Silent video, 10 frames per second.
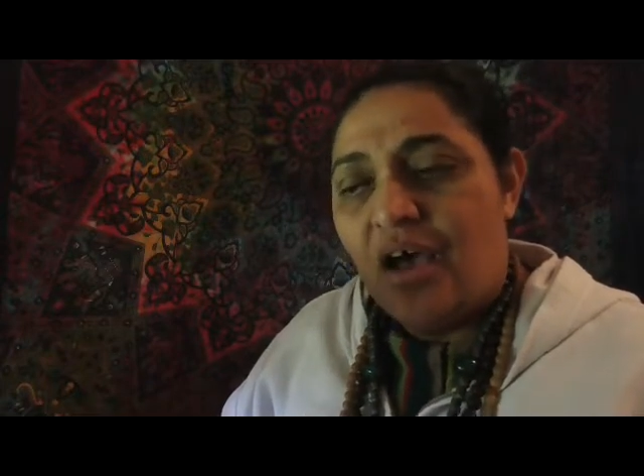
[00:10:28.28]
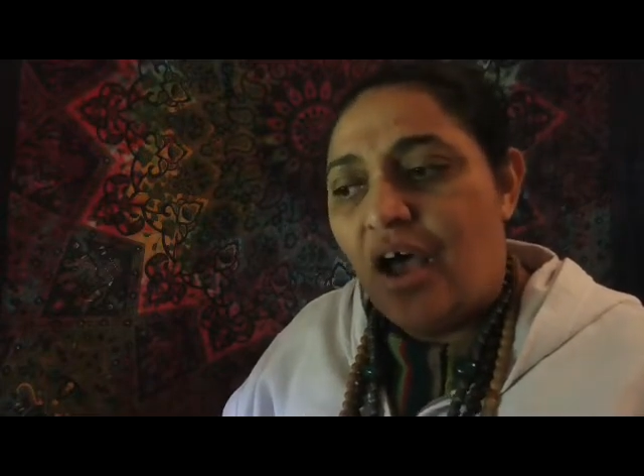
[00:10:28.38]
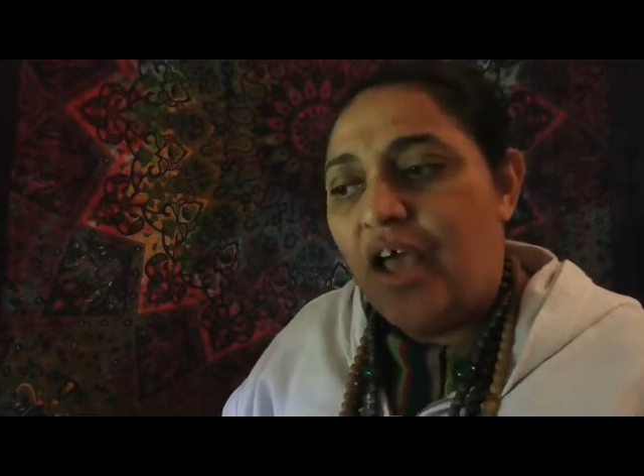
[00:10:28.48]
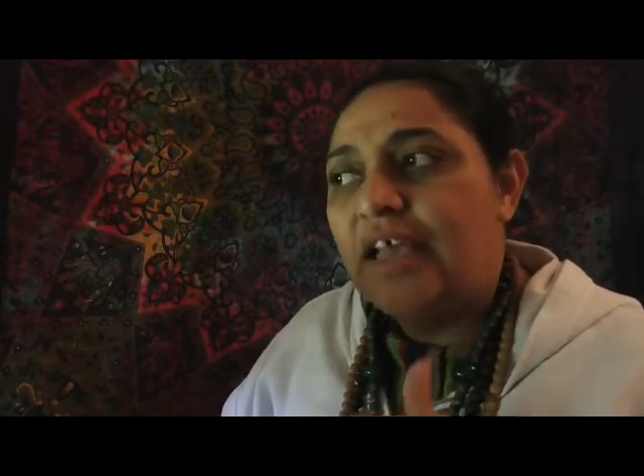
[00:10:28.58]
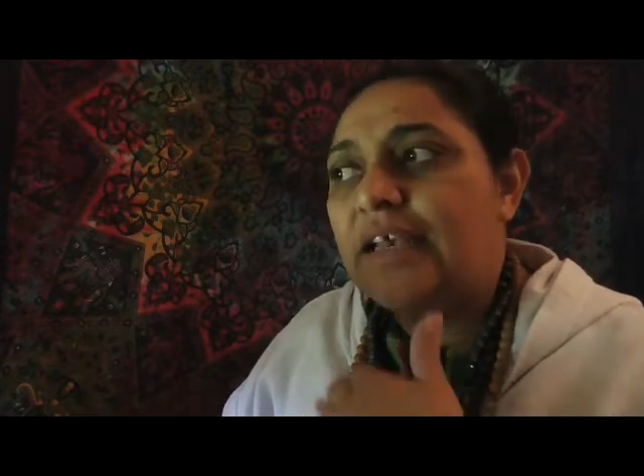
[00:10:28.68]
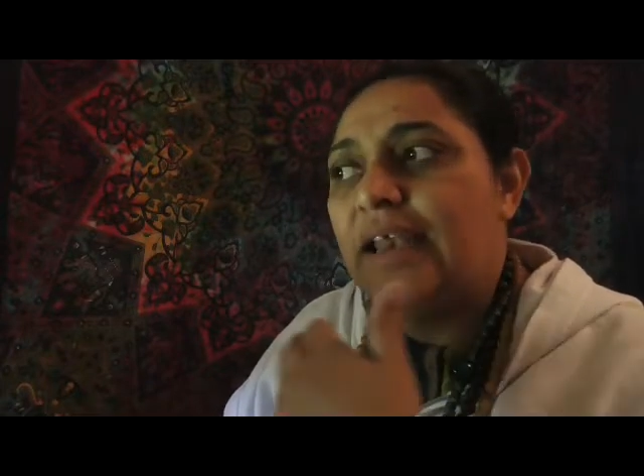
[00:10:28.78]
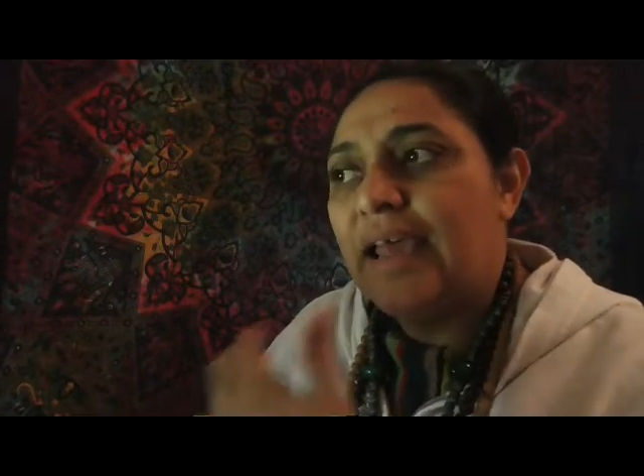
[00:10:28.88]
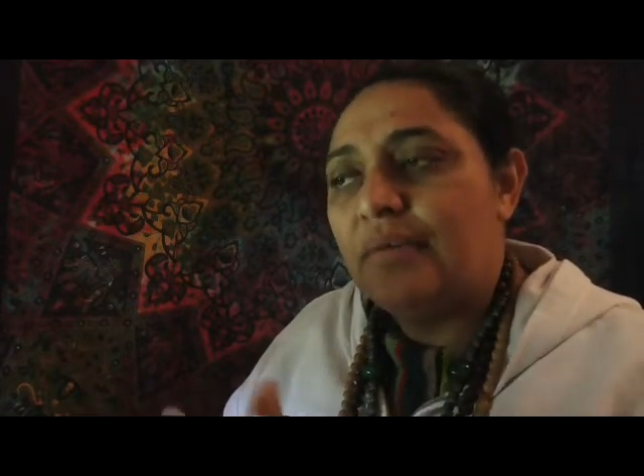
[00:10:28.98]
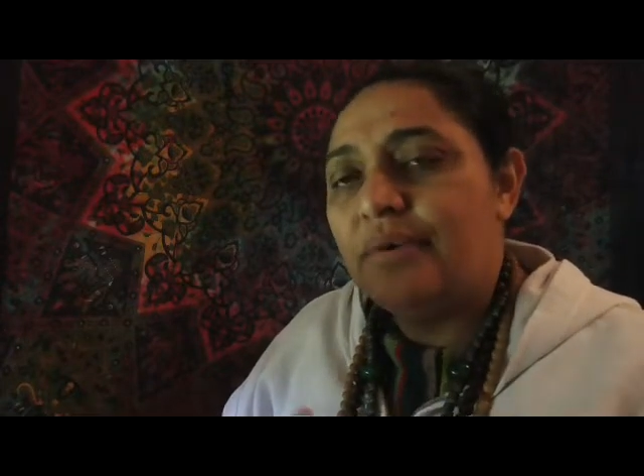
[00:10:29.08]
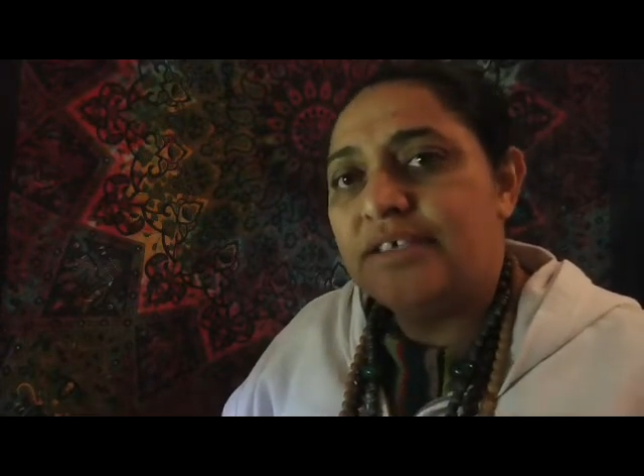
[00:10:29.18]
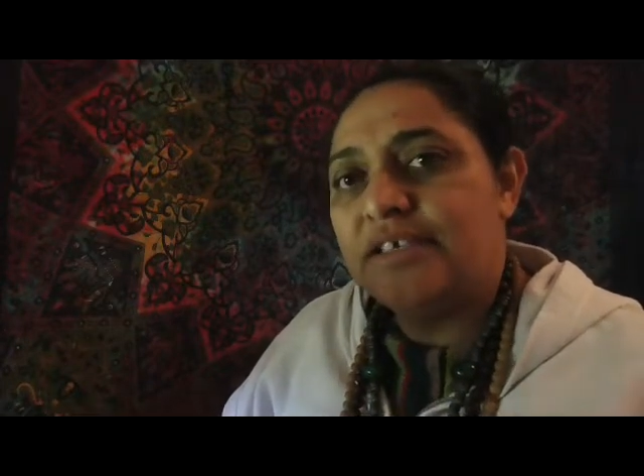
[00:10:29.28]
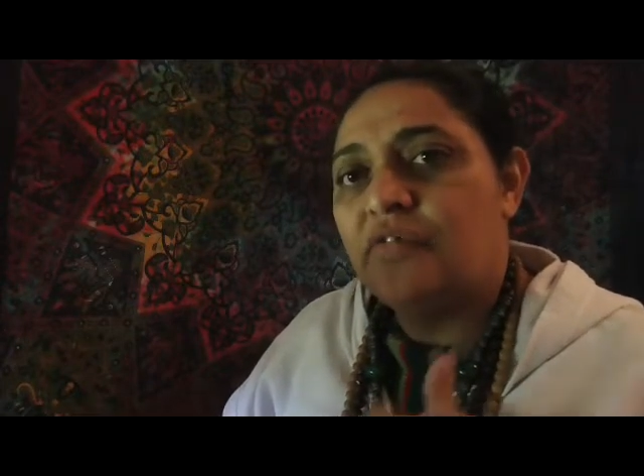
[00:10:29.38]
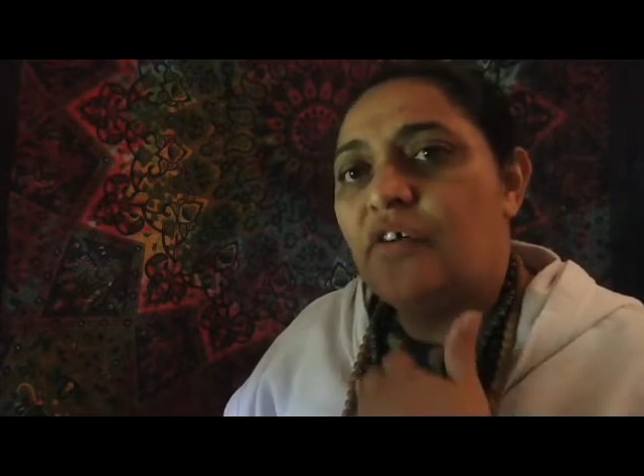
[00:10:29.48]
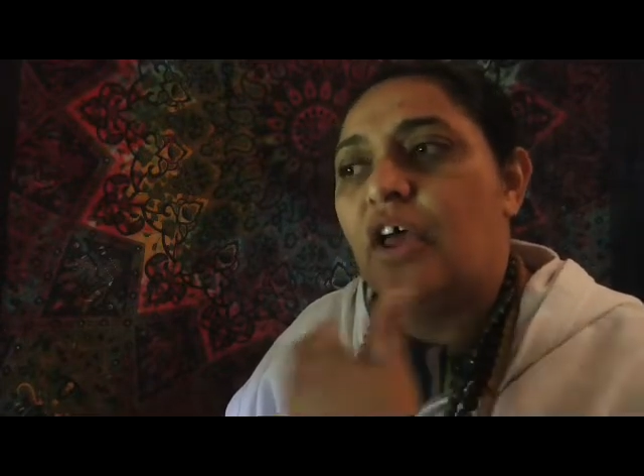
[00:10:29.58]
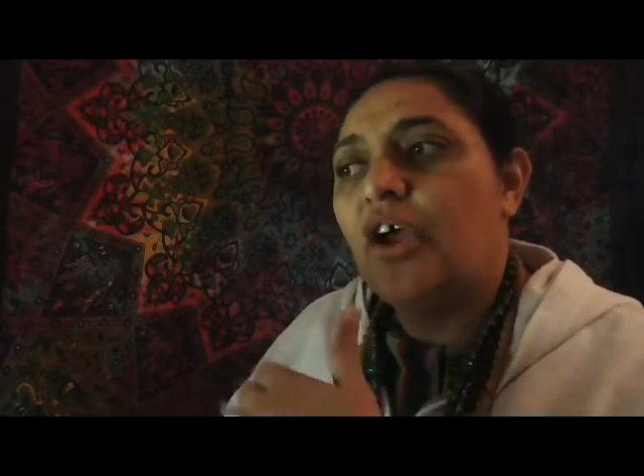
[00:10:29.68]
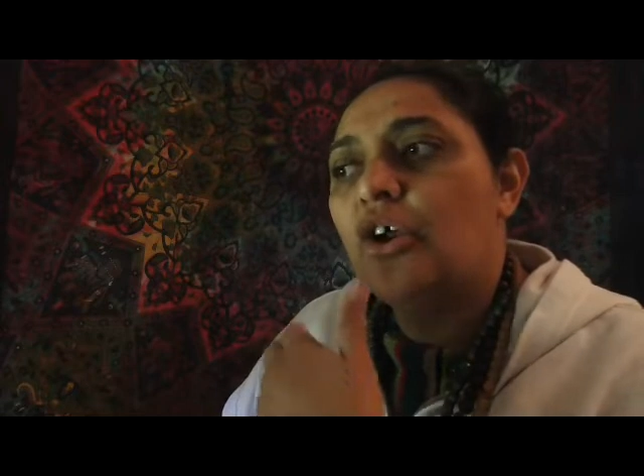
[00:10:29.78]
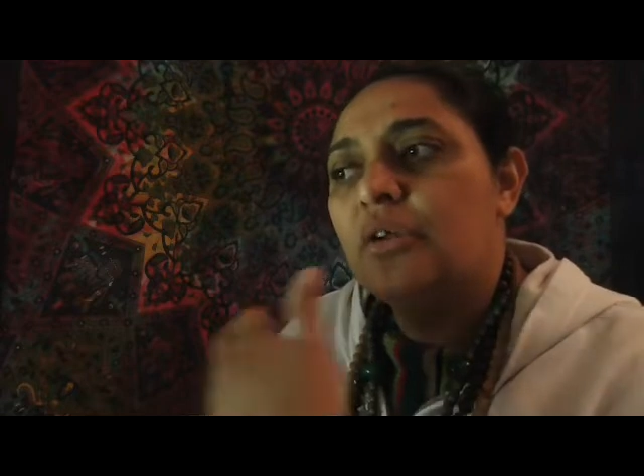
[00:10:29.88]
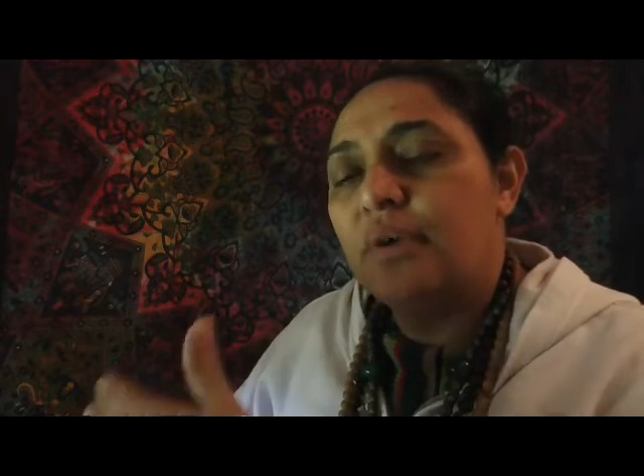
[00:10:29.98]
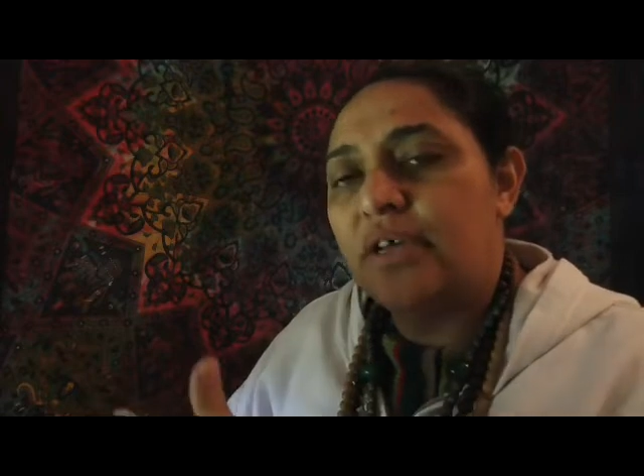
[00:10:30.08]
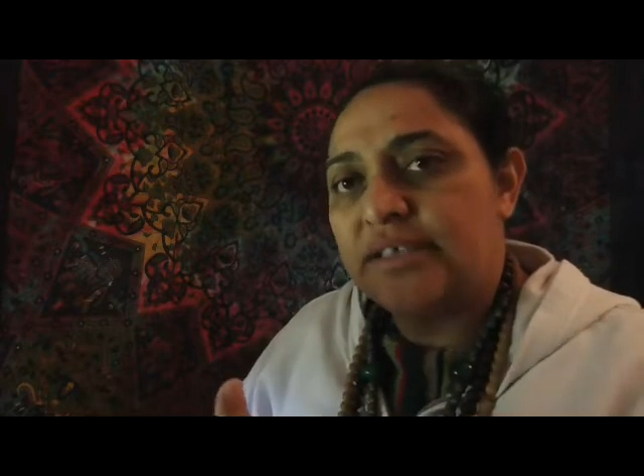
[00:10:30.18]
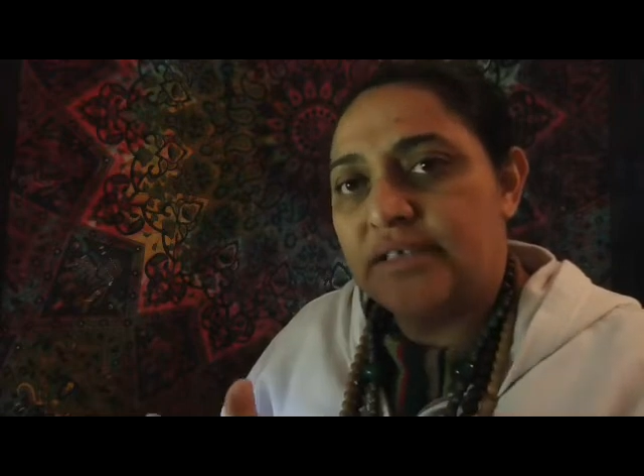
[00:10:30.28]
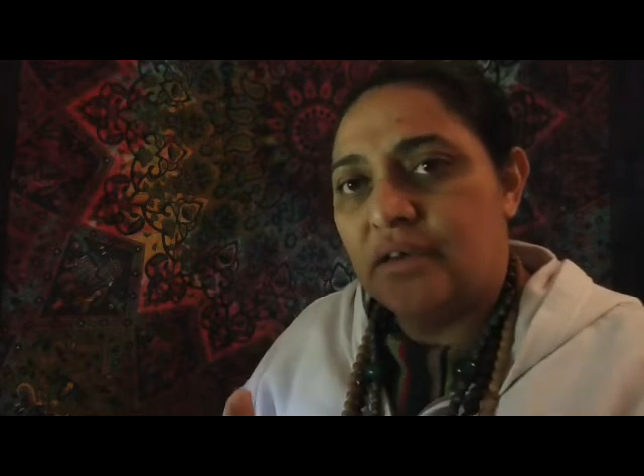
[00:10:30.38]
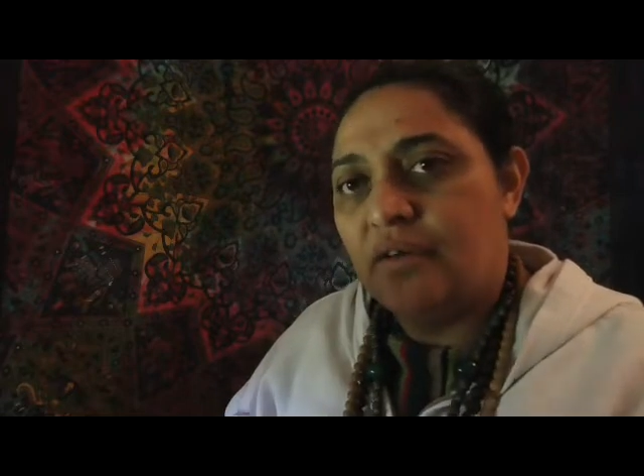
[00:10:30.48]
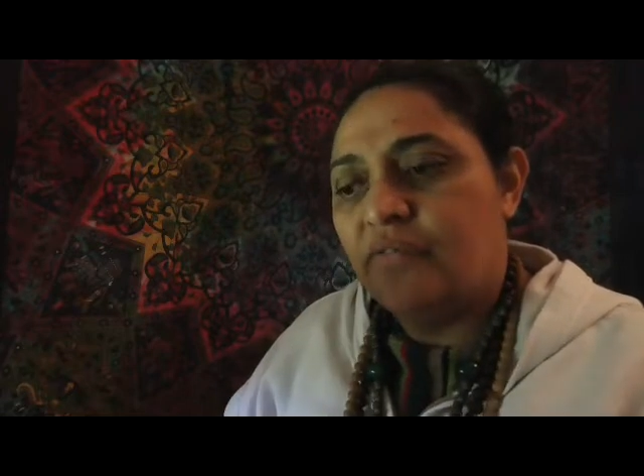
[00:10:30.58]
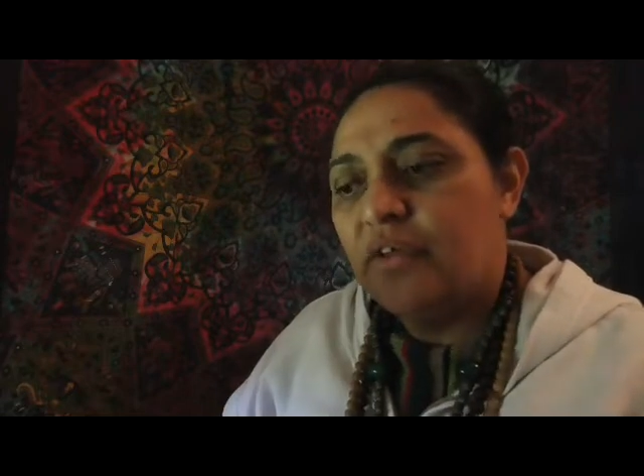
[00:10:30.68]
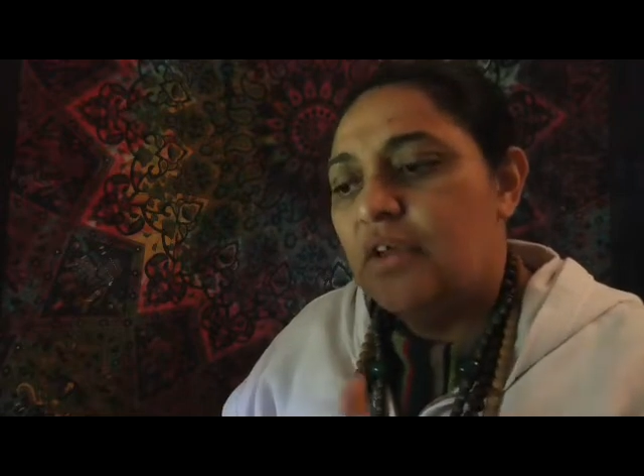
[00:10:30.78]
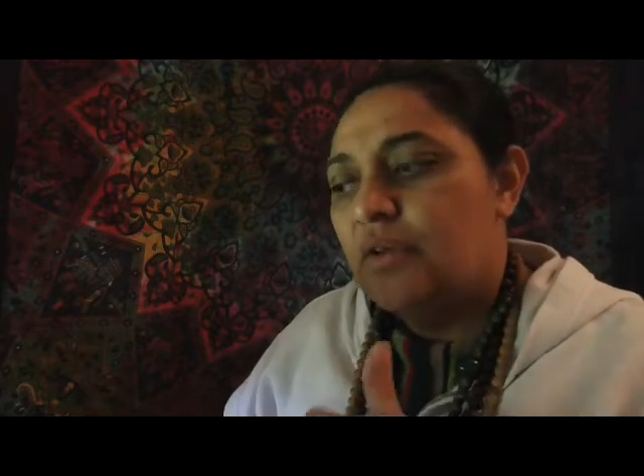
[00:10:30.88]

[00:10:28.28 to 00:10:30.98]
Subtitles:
I allow myself, I honour myself